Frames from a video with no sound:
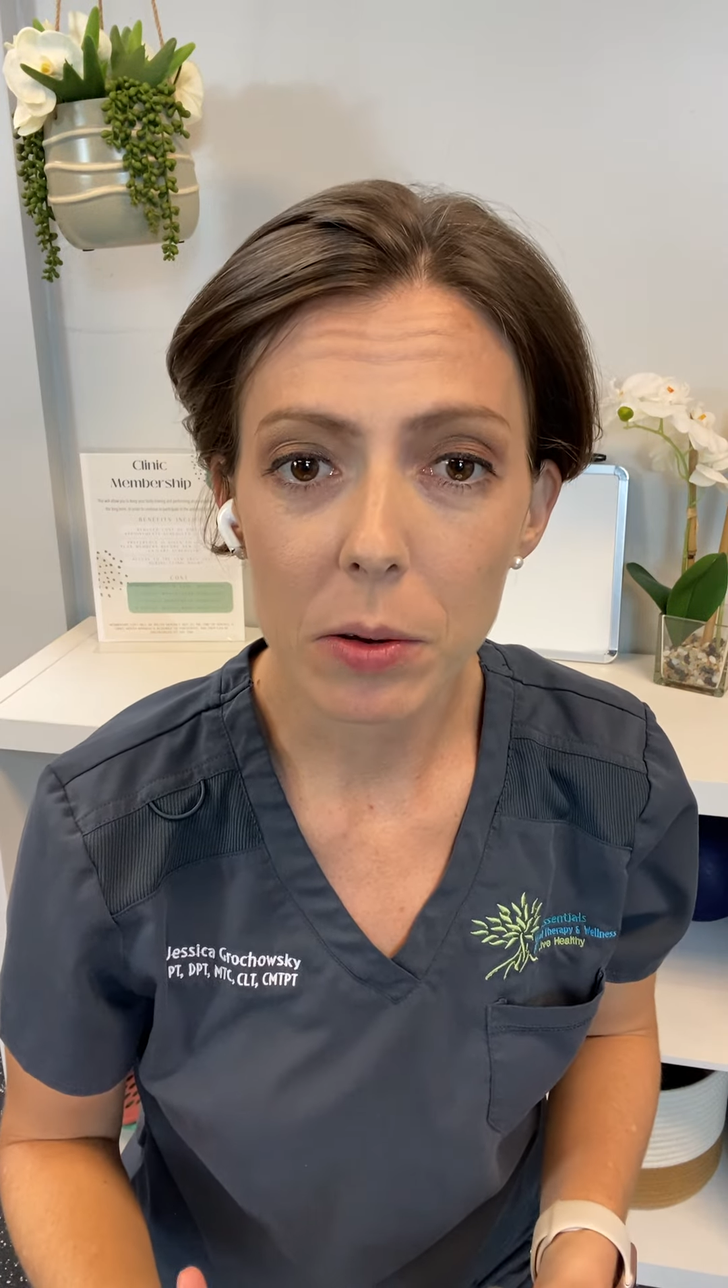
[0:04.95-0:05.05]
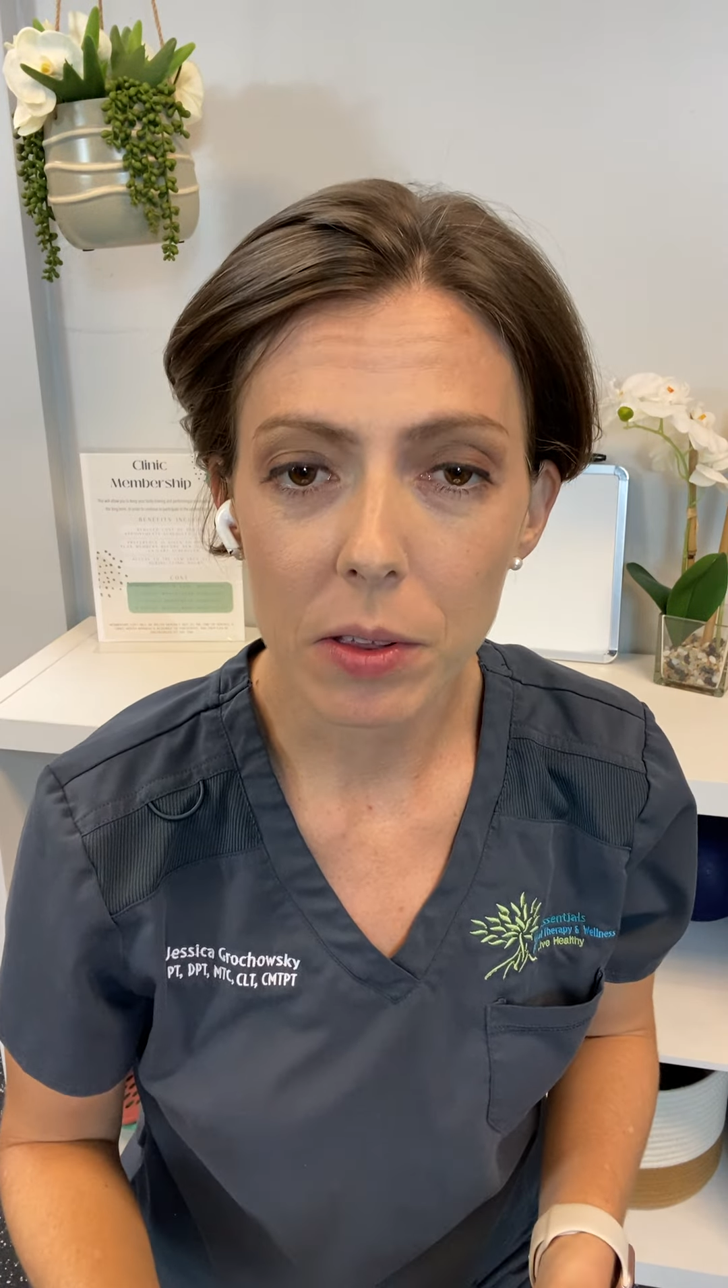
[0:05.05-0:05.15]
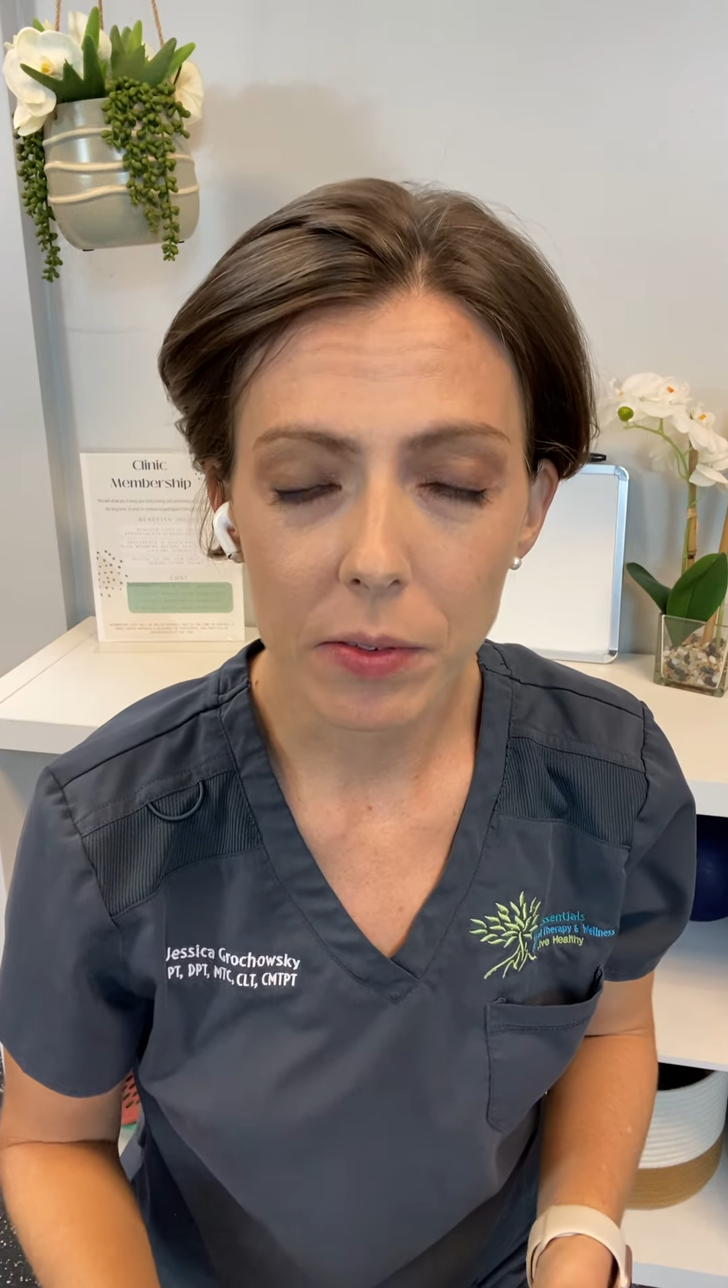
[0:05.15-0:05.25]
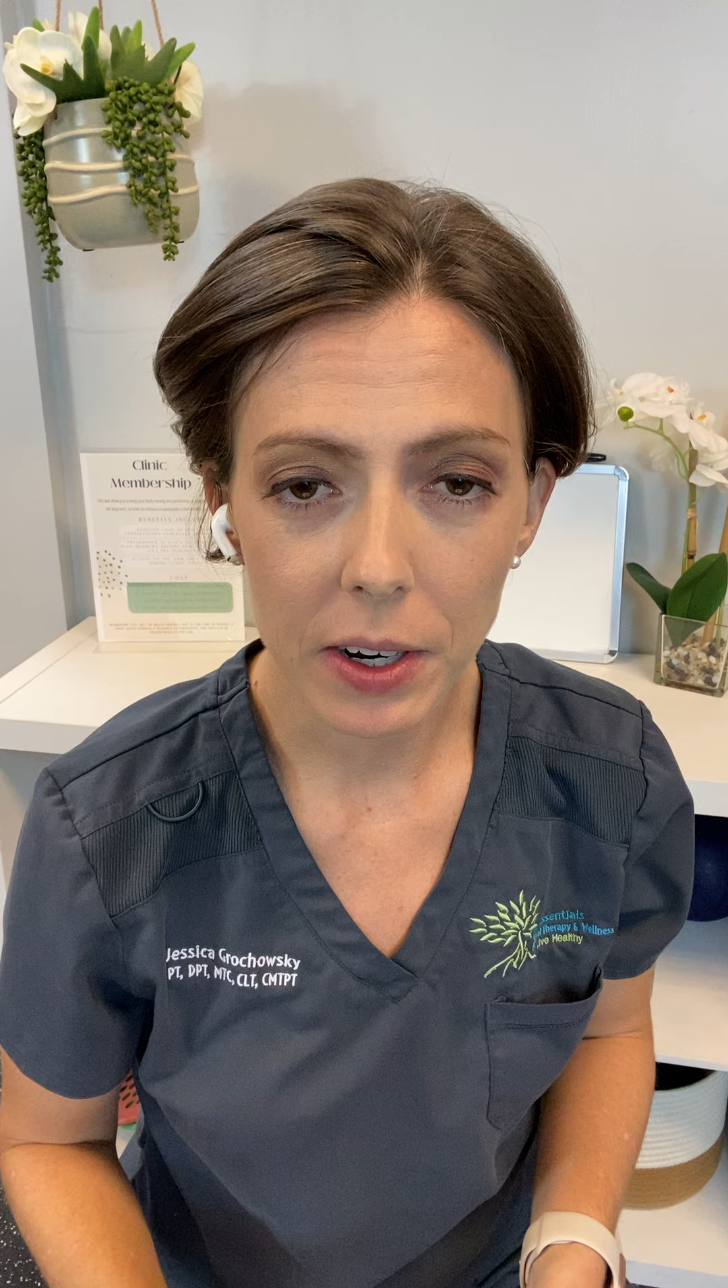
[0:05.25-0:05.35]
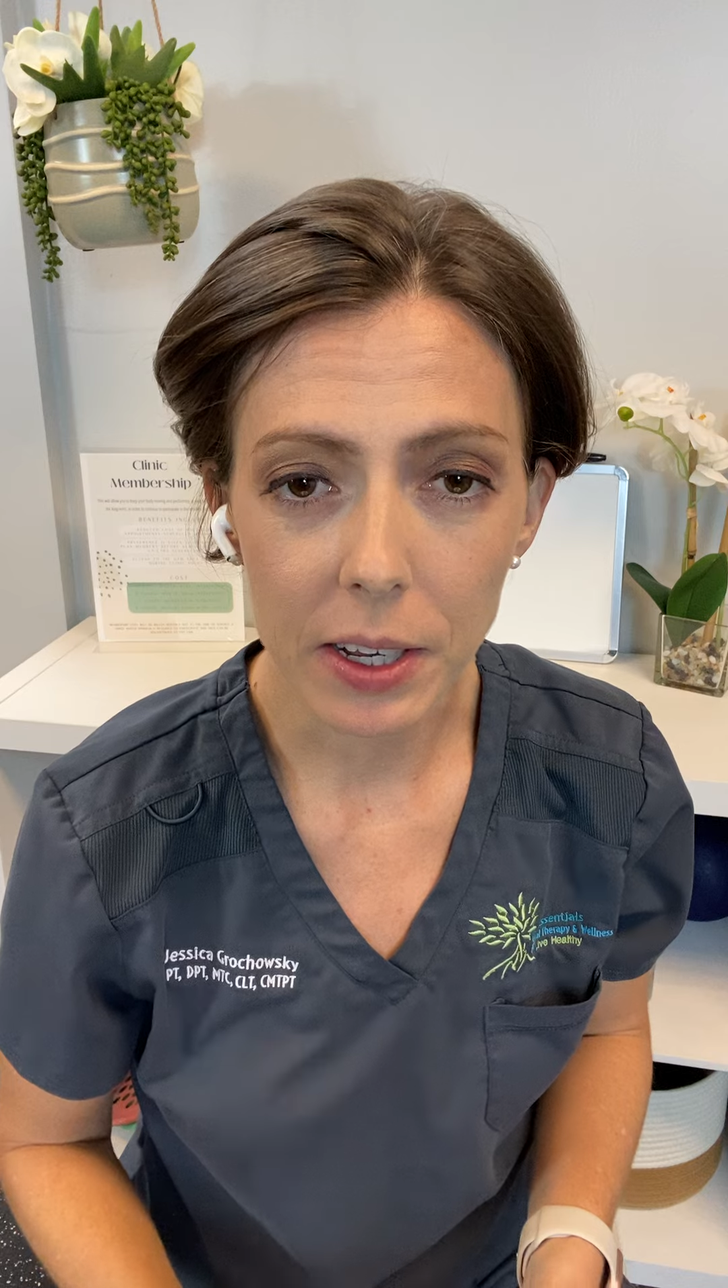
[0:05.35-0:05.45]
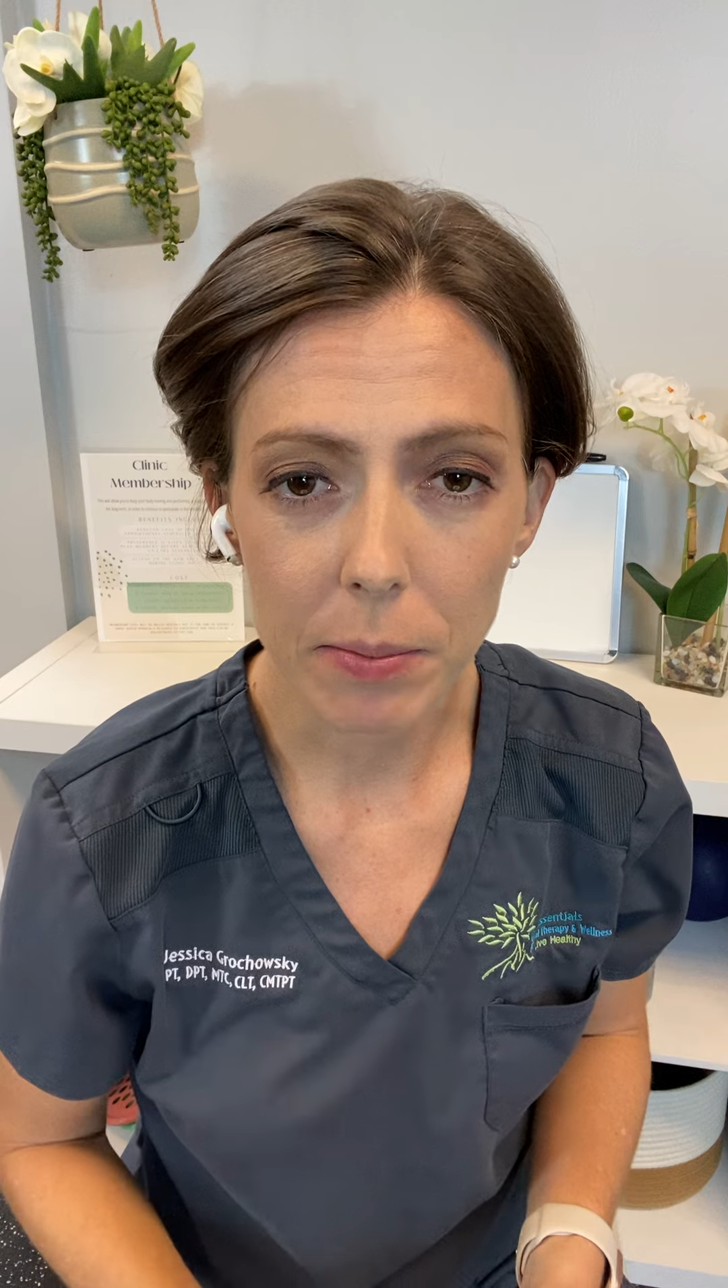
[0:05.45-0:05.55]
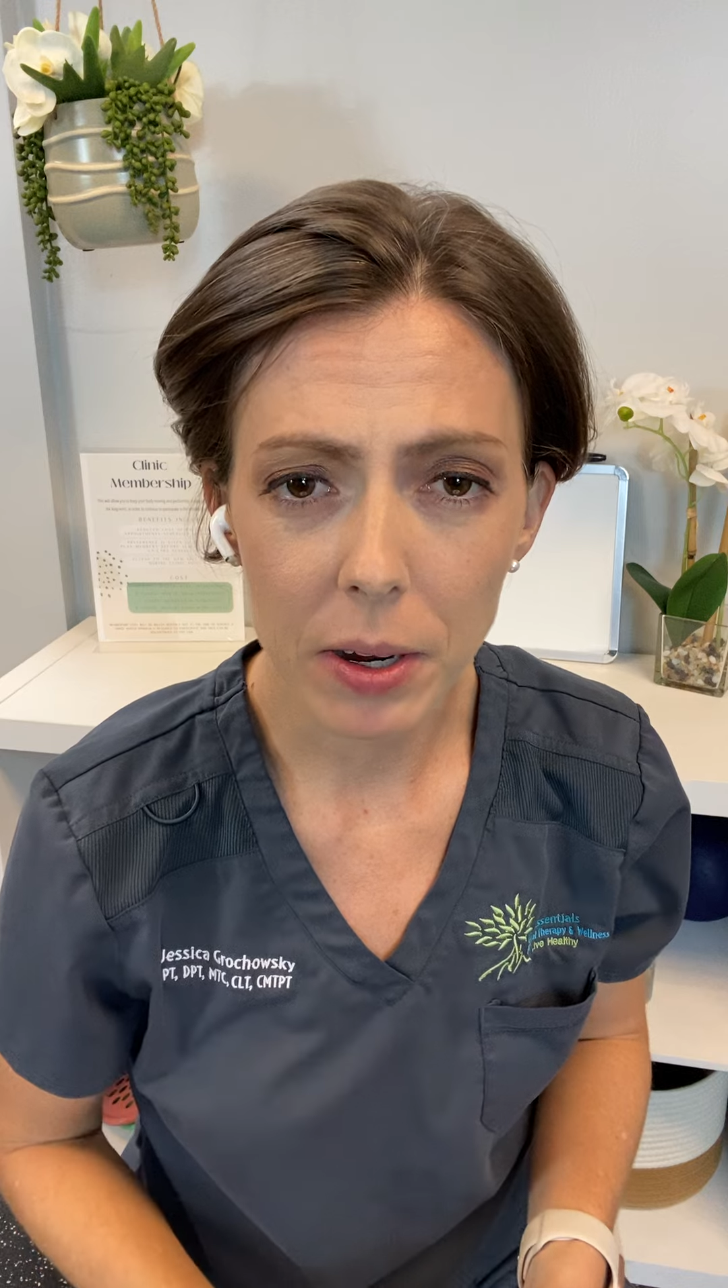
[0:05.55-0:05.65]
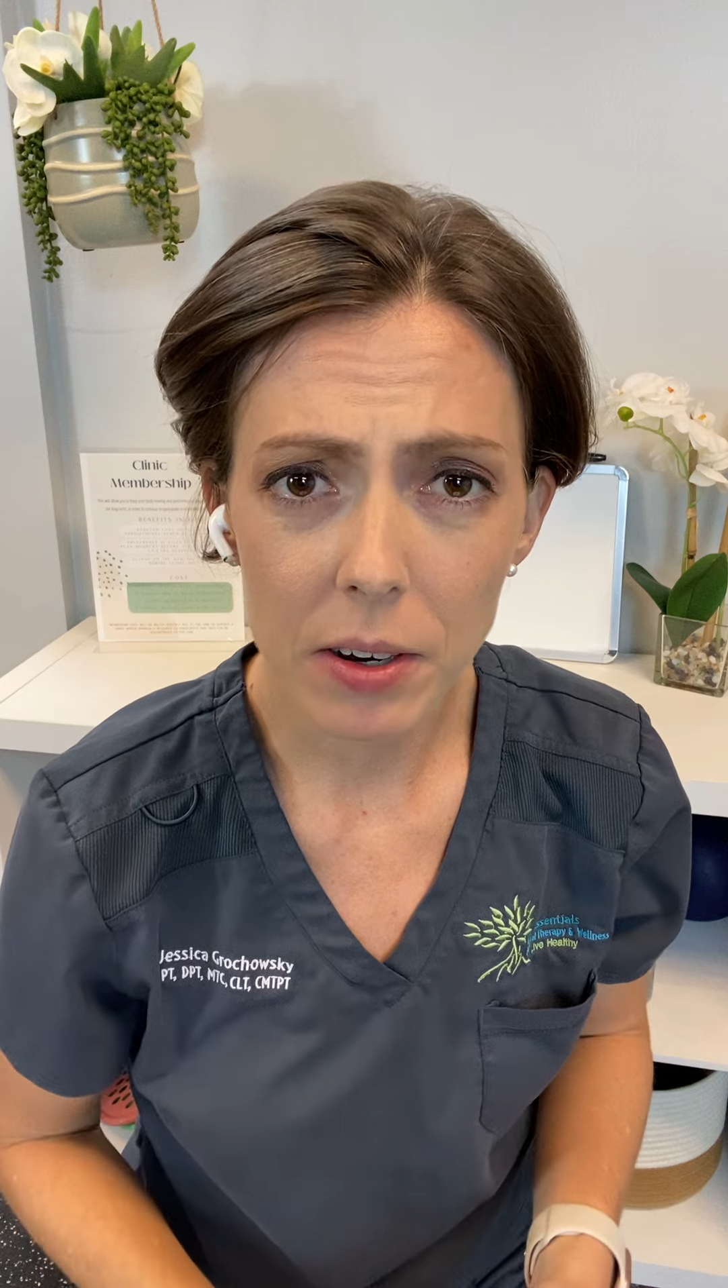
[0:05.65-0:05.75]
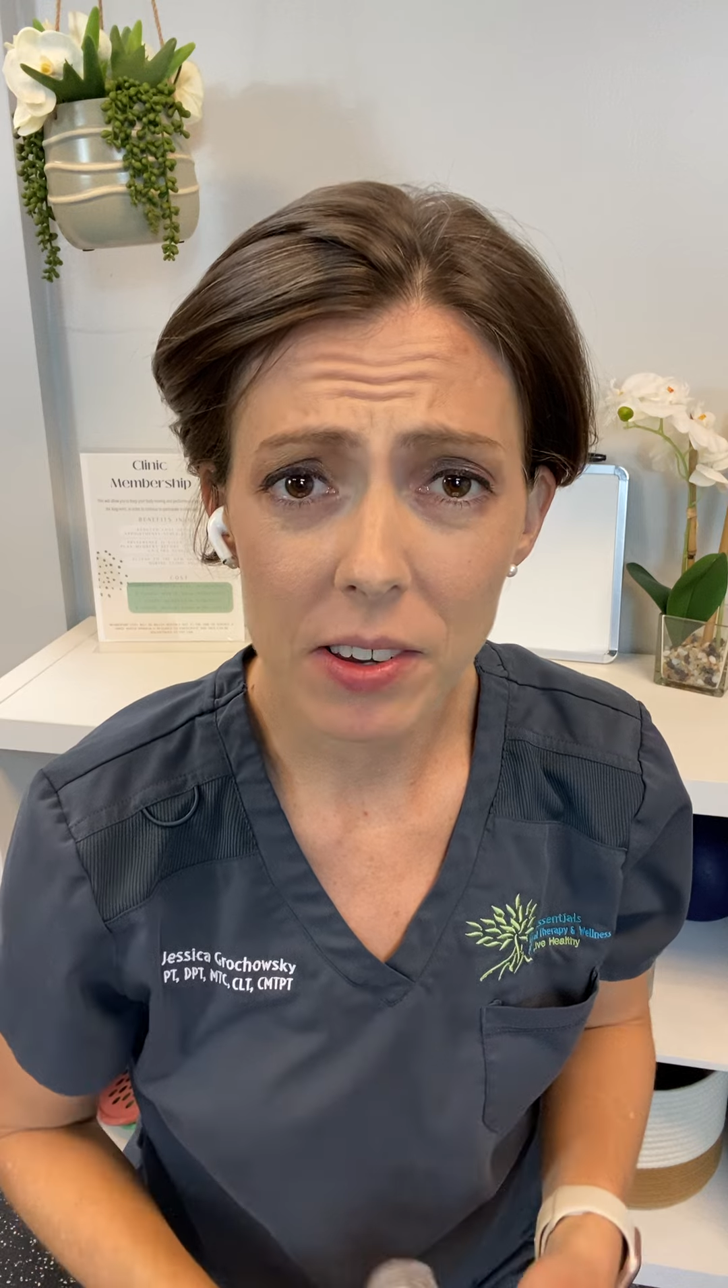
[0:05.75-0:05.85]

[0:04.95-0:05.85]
with finding a pair of